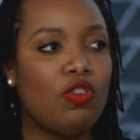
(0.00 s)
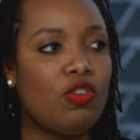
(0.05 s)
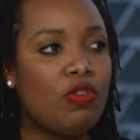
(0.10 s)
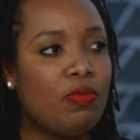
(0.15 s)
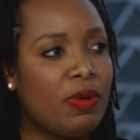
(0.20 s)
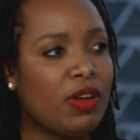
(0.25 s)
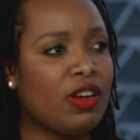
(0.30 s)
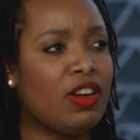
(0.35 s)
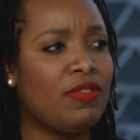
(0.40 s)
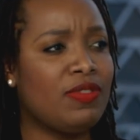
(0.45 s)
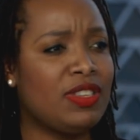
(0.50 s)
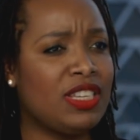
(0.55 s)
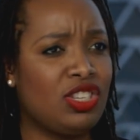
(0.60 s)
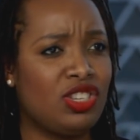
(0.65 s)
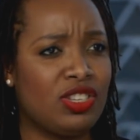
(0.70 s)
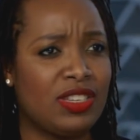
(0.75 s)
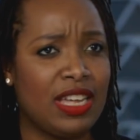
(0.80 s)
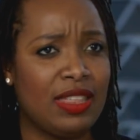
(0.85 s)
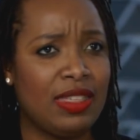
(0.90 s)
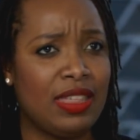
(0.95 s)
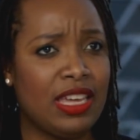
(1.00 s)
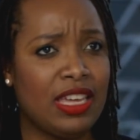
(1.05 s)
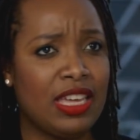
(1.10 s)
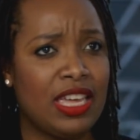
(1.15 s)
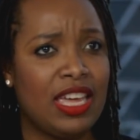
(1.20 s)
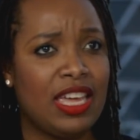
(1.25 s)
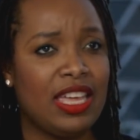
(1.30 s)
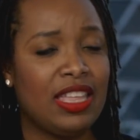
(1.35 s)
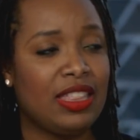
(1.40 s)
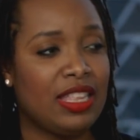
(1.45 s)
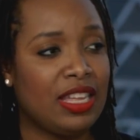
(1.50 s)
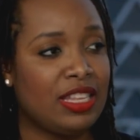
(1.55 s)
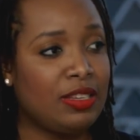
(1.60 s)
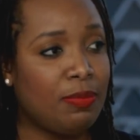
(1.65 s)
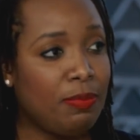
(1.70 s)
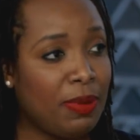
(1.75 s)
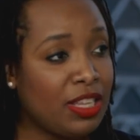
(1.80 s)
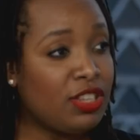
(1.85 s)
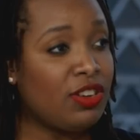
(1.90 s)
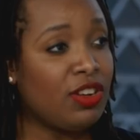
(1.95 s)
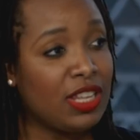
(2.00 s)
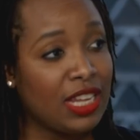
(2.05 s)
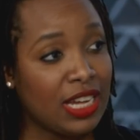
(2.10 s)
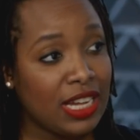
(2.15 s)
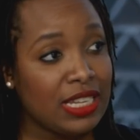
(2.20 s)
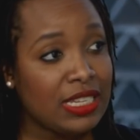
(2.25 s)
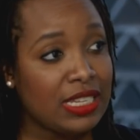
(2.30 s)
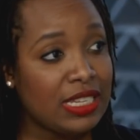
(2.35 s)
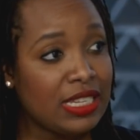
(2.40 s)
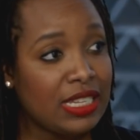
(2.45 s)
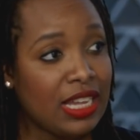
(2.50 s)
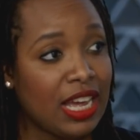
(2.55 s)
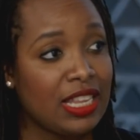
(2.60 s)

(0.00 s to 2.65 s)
open conversations, I think there's a bit on us